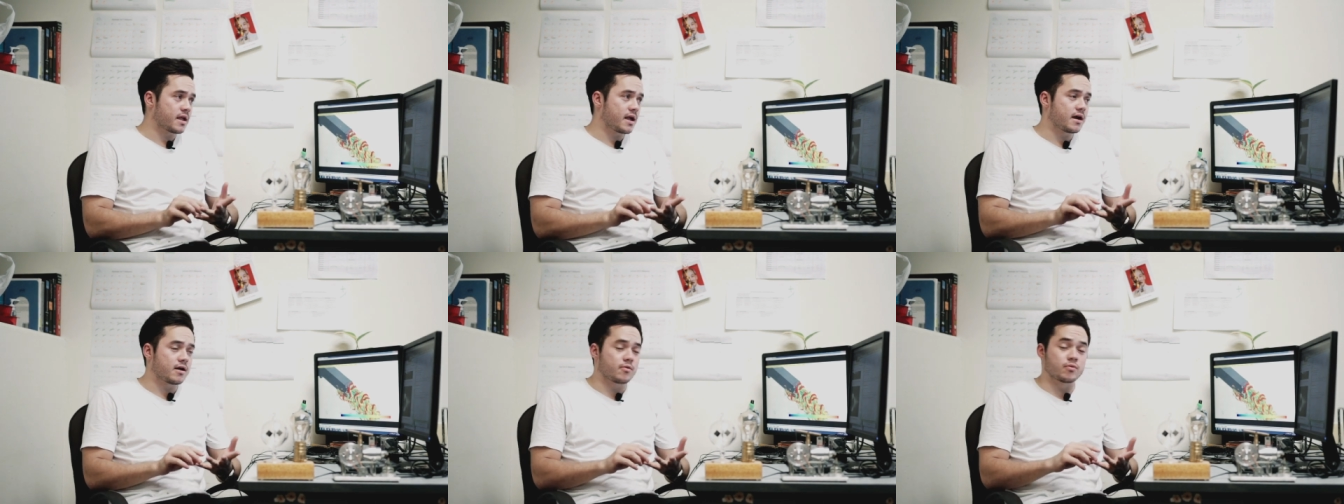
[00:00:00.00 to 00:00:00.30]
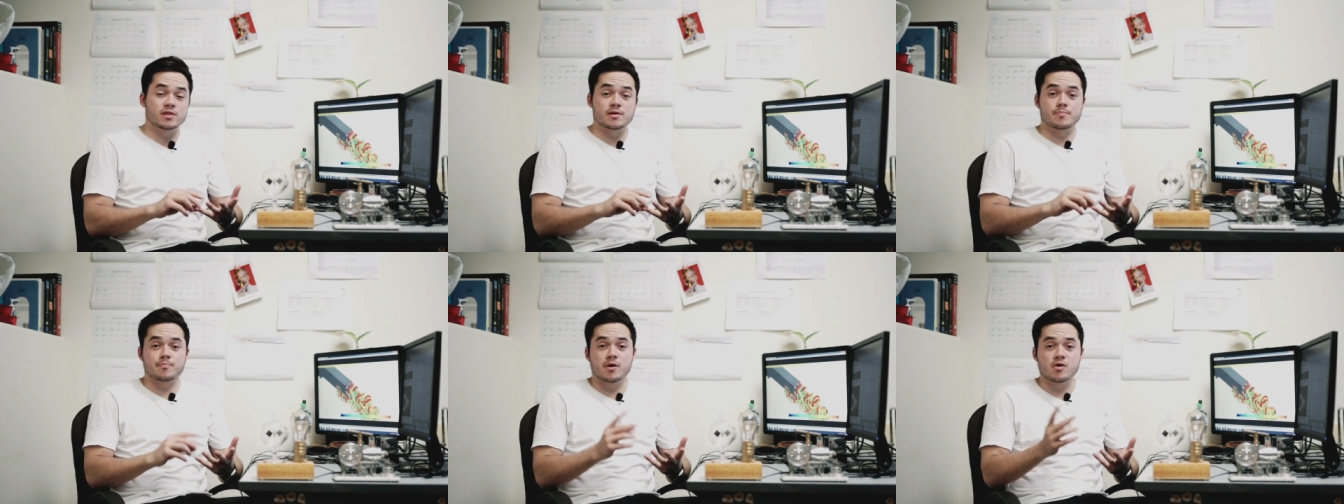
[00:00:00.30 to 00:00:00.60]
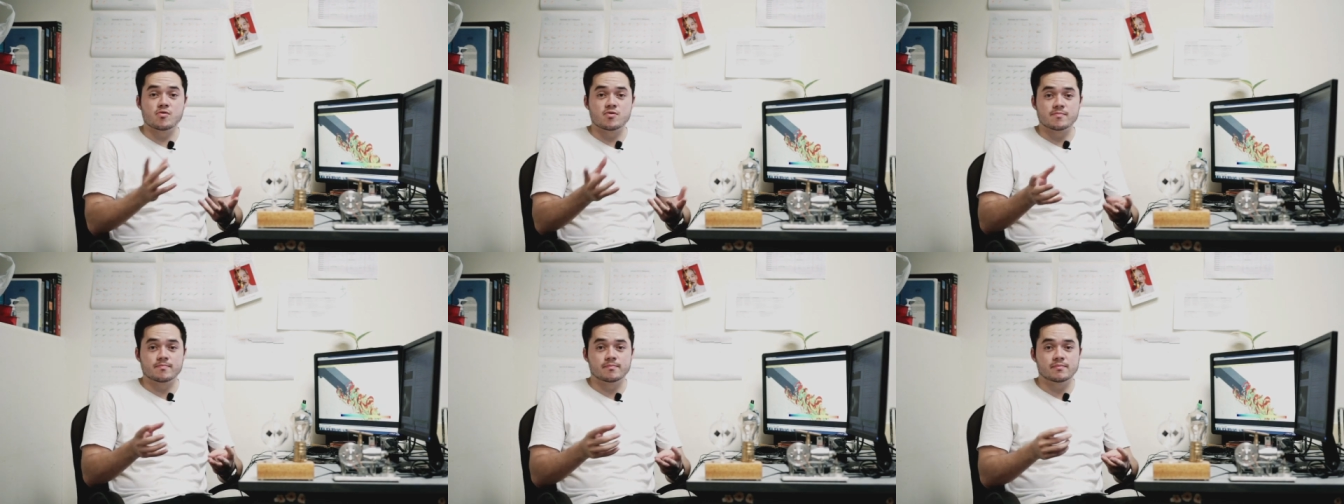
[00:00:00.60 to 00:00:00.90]
uh, with a
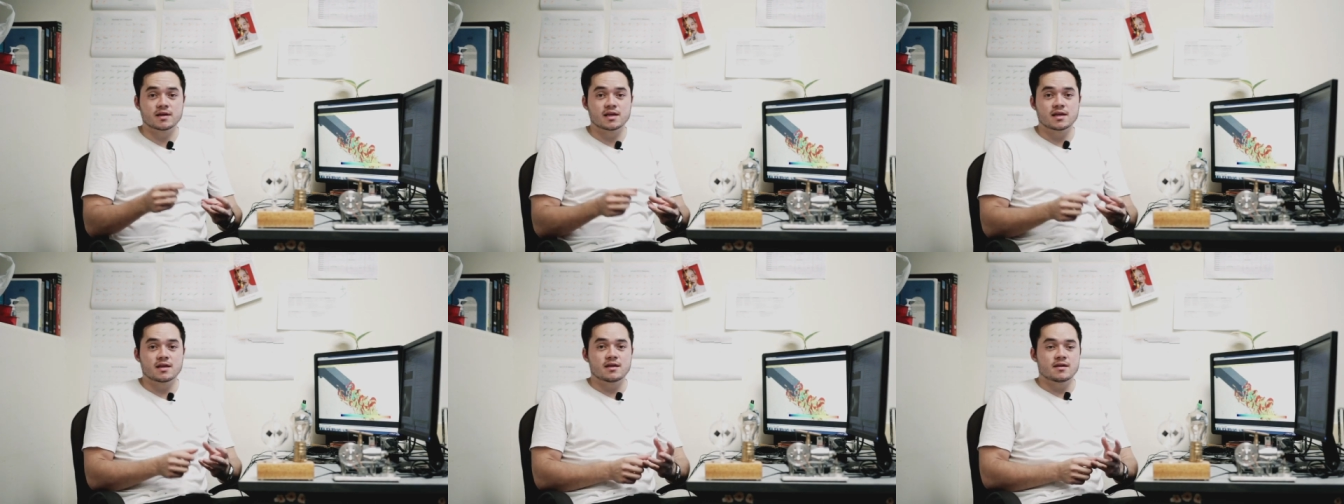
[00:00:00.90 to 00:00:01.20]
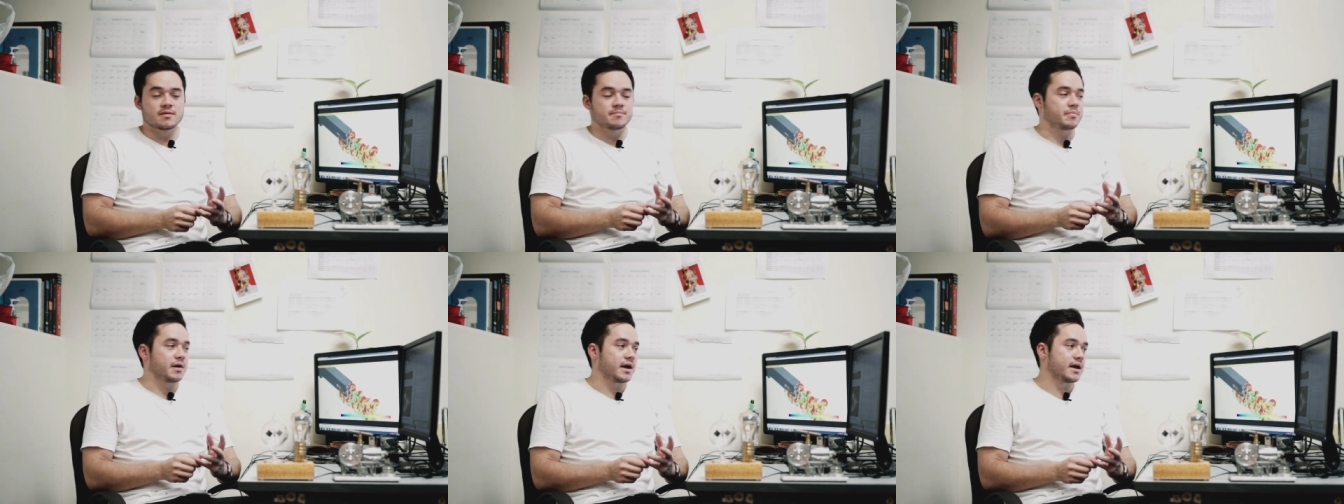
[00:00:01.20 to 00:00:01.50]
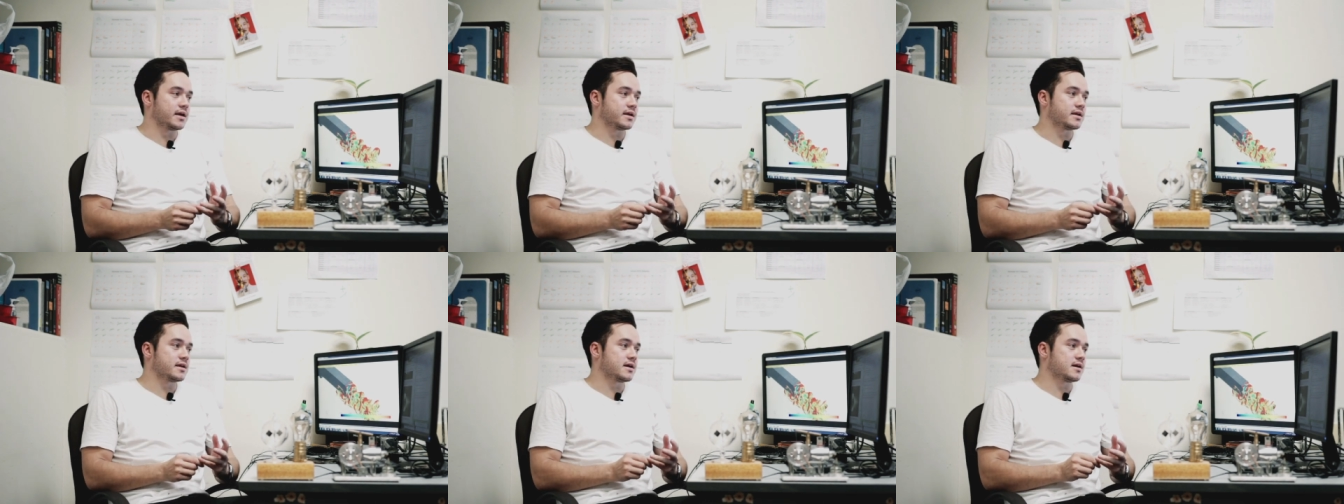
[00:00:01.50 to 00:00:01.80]
poem
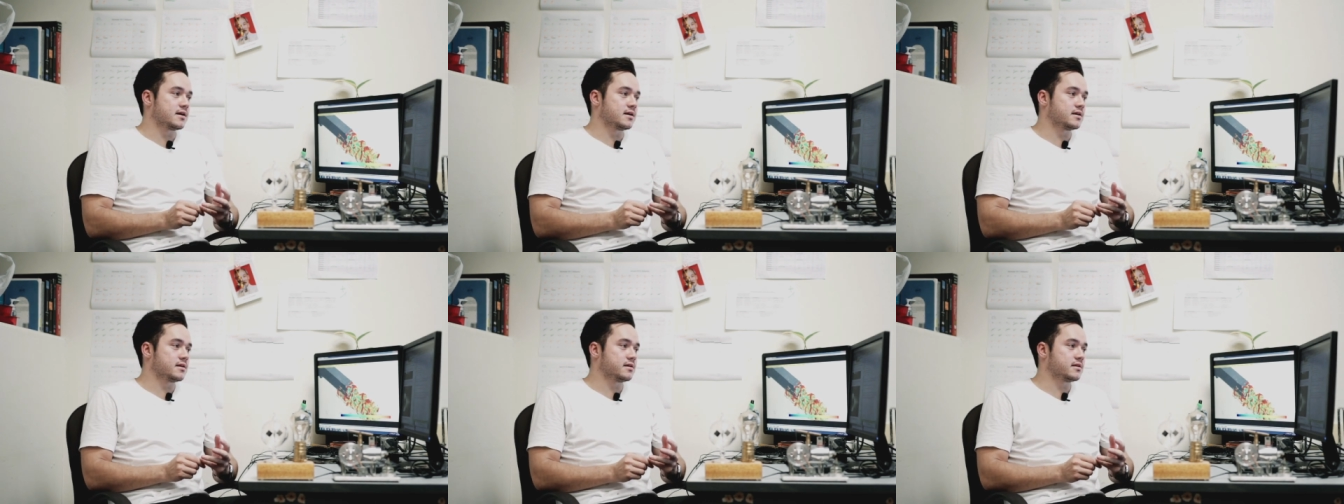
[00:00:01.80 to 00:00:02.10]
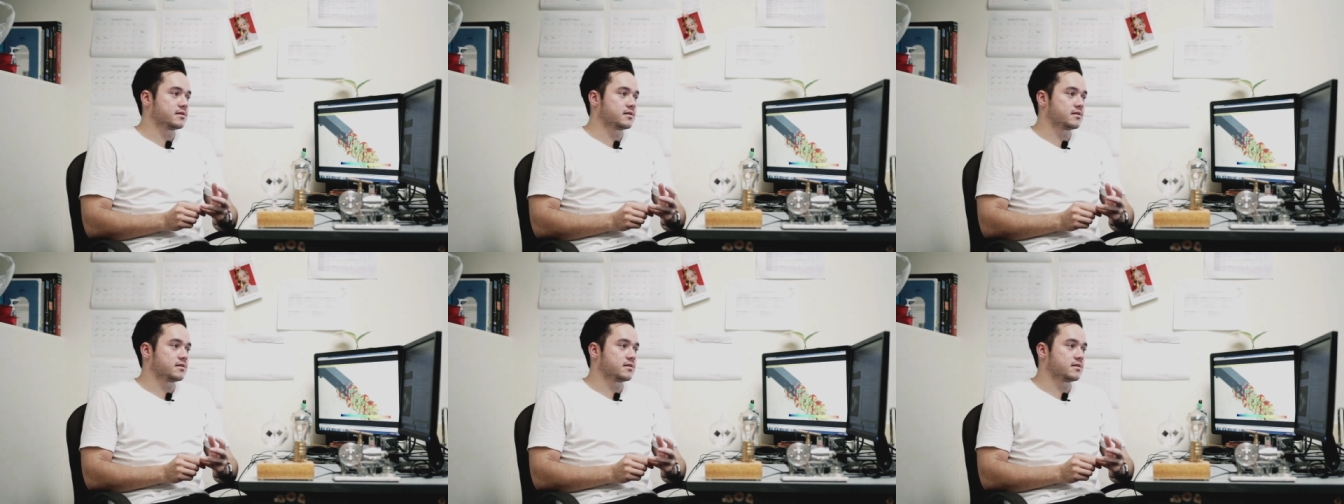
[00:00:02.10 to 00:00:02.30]
by uh,